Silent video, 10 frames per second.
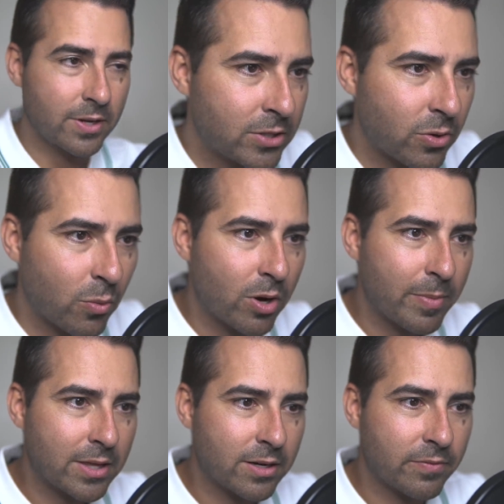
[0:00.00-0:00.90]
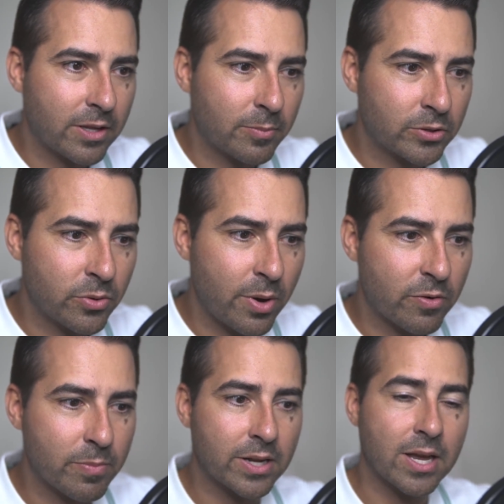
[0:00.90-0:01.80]
And so I want to make that available to
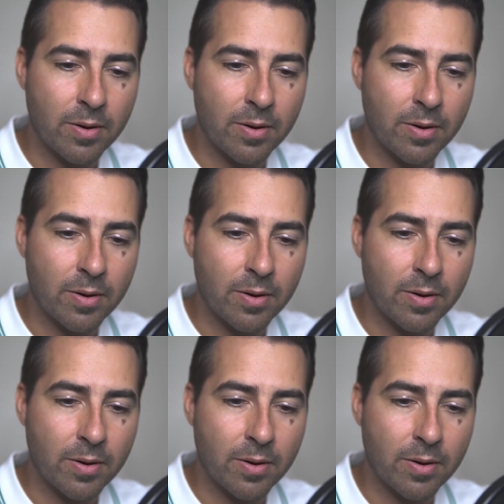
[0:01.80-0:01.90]
everybody.